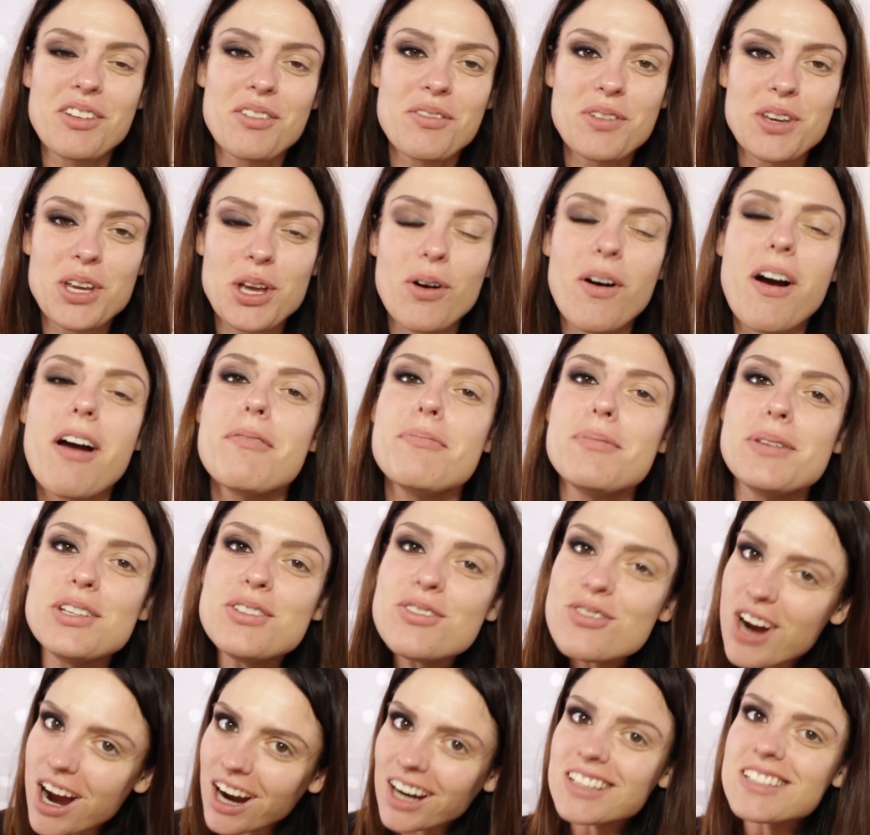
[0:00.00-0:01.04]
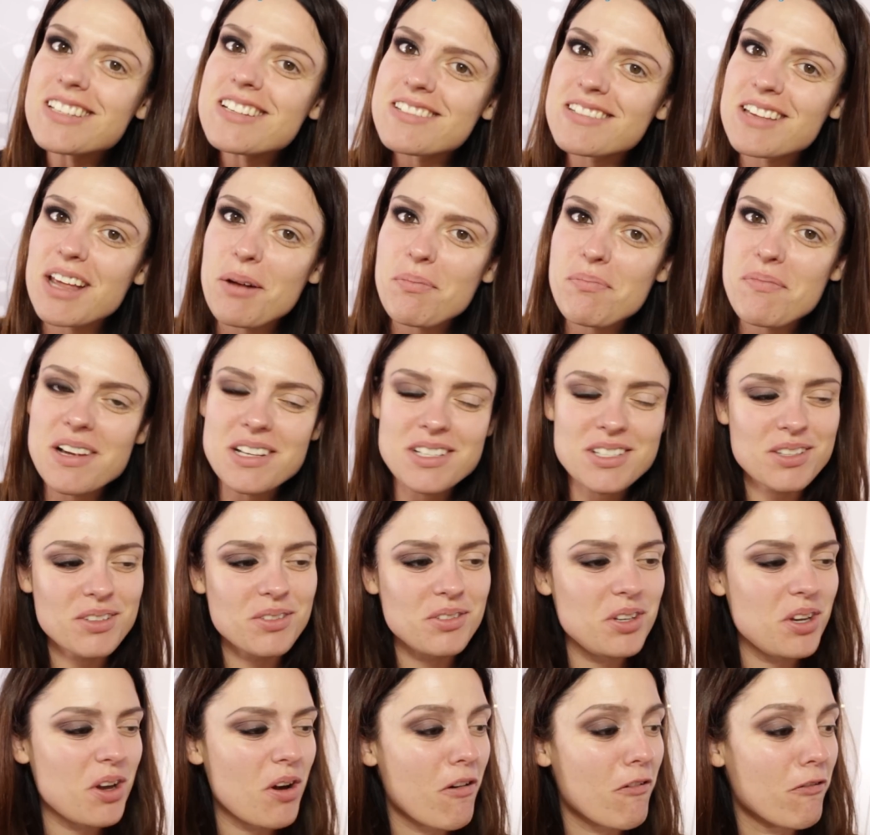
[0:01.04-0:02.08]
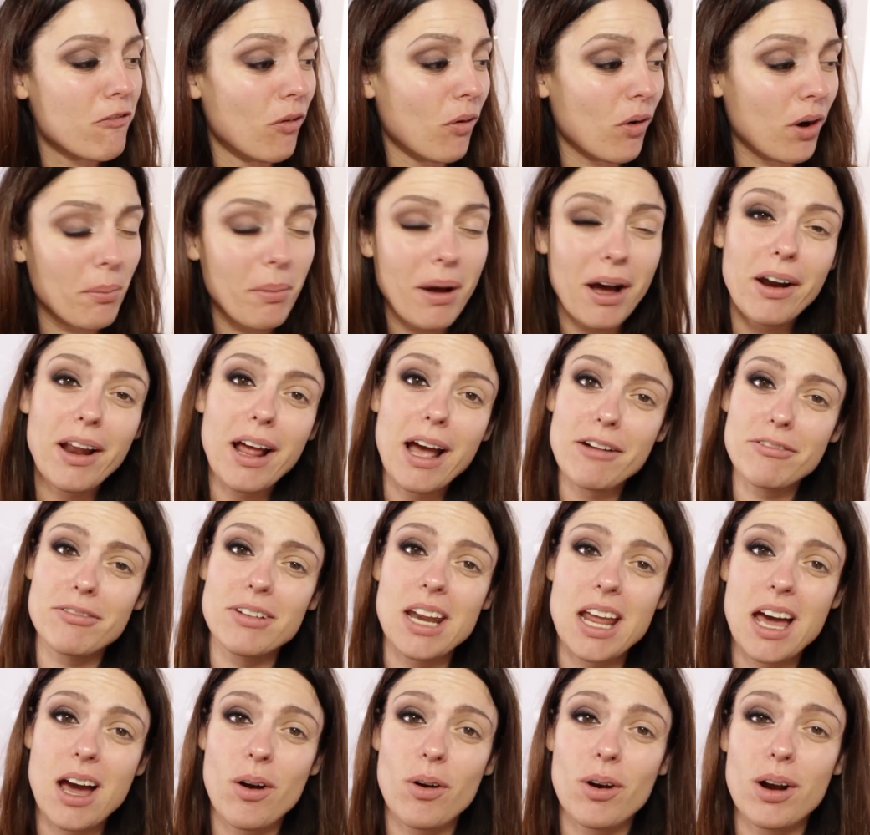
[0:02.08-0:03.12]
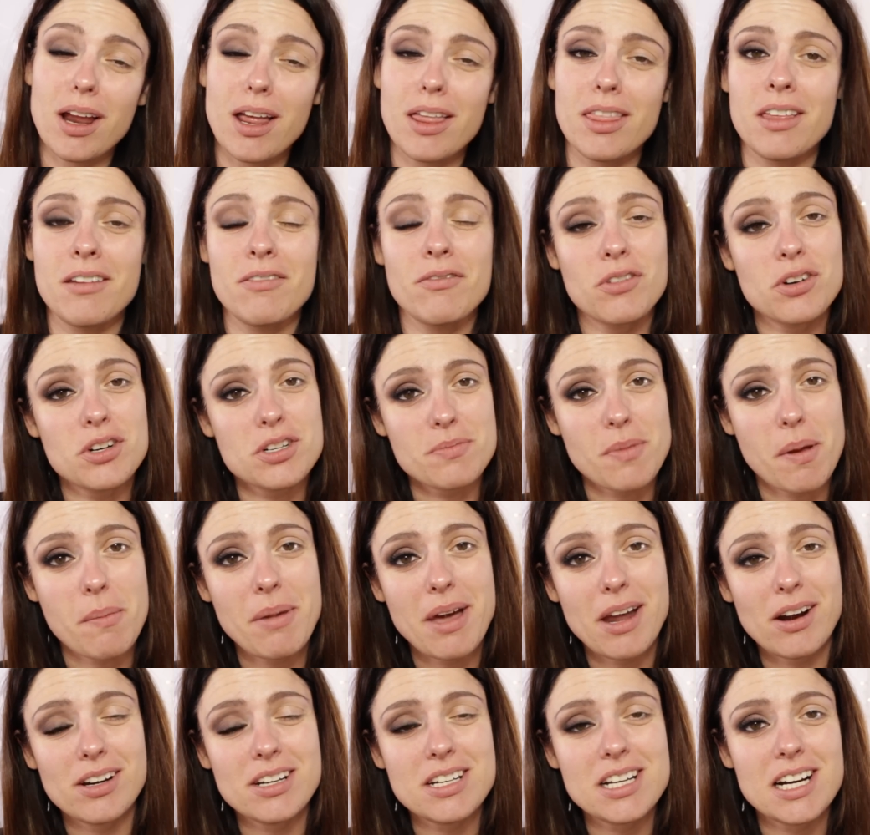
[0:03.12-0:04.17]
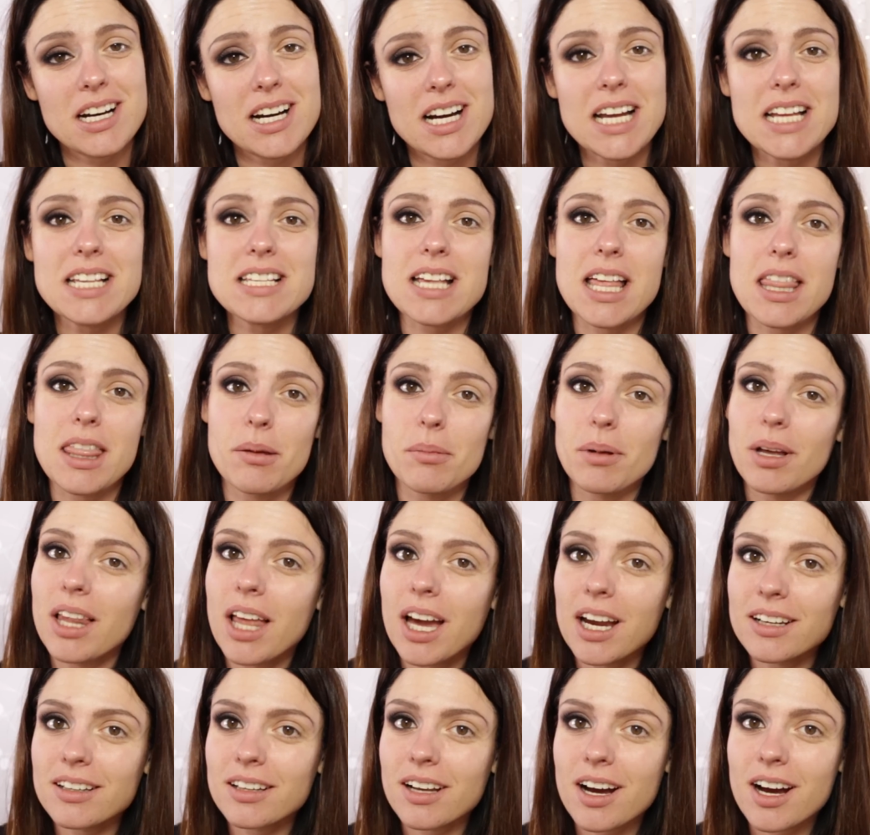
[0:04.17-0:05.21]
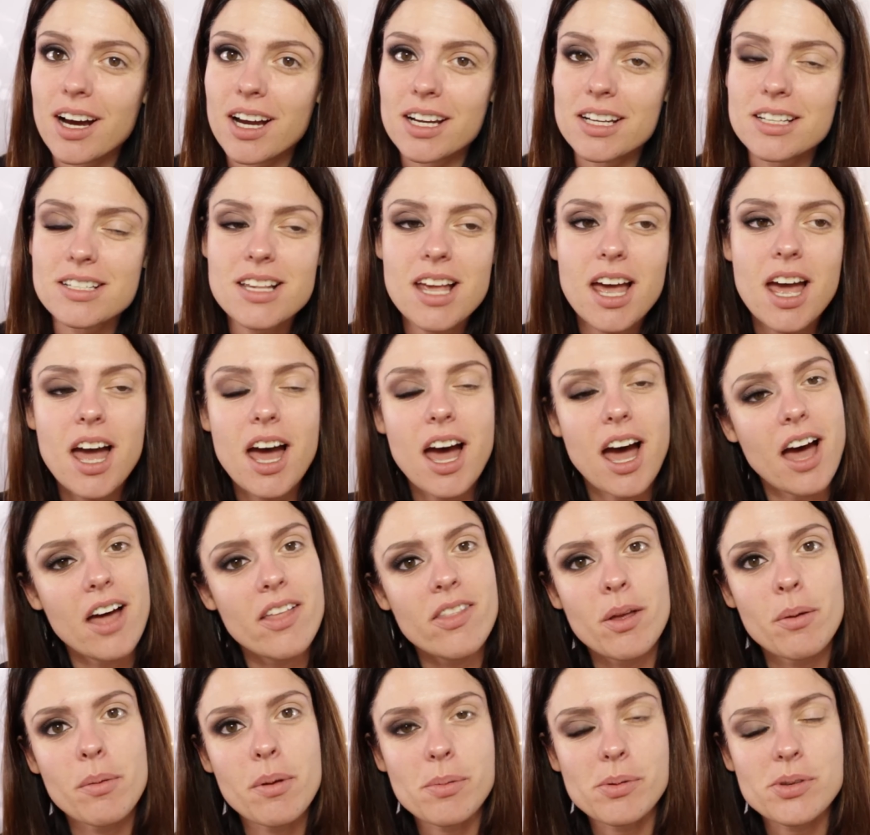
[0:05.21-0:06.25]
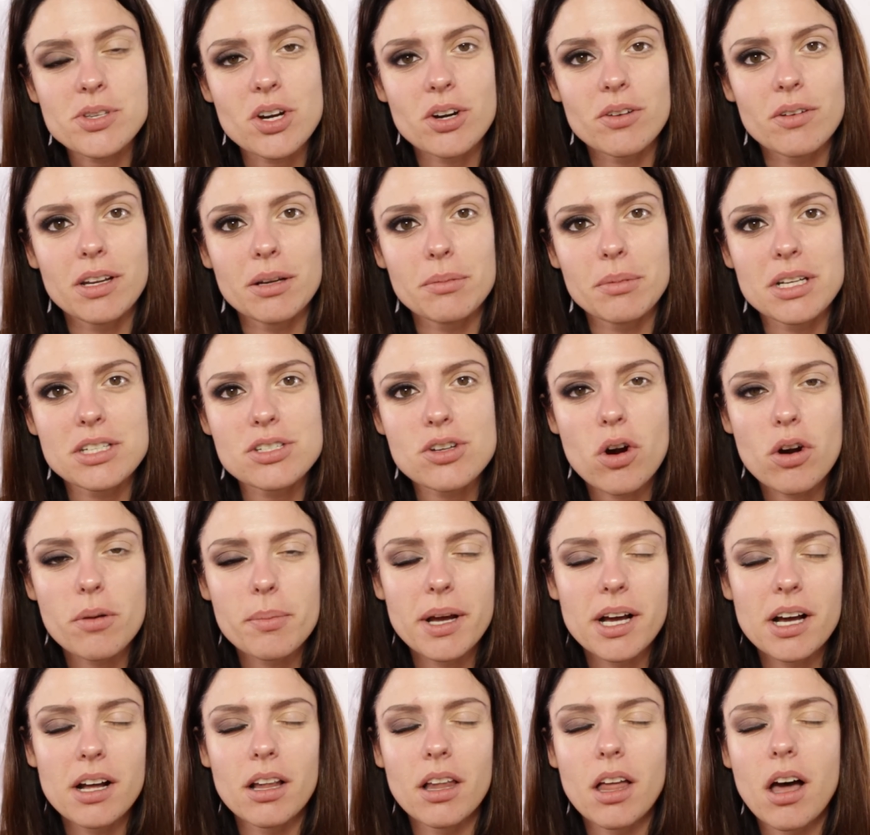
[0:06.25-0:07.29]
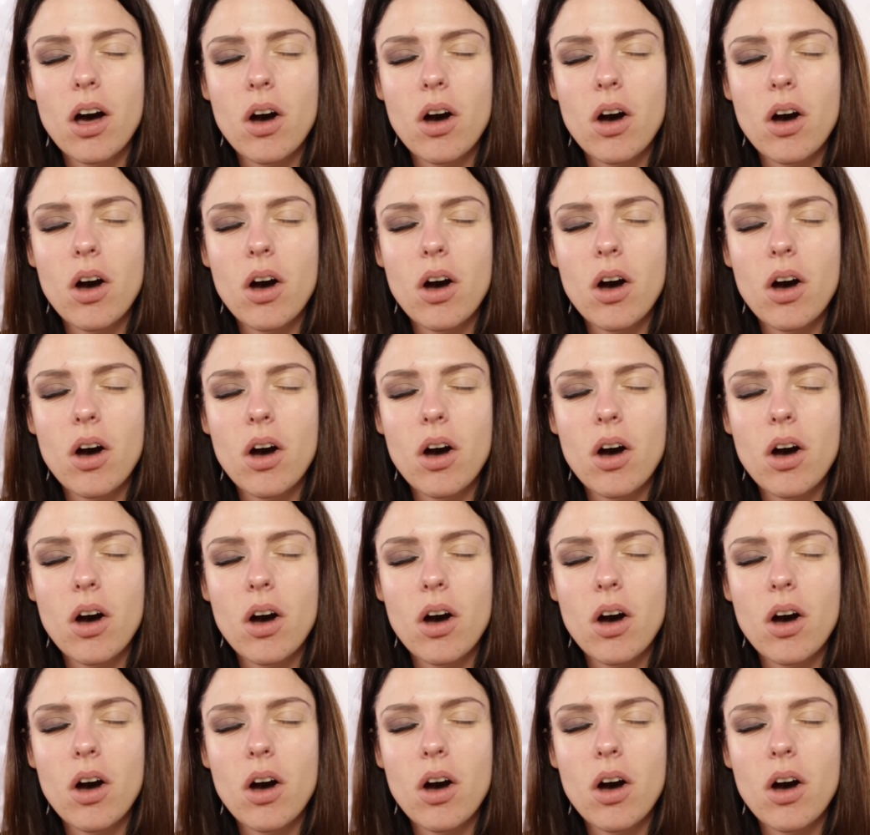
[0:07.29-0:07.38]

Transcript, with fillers: a new video. I've been trying to set up my studio for about half an hour and then first my battery dies and then my light dies and then people start ringing my doorbell.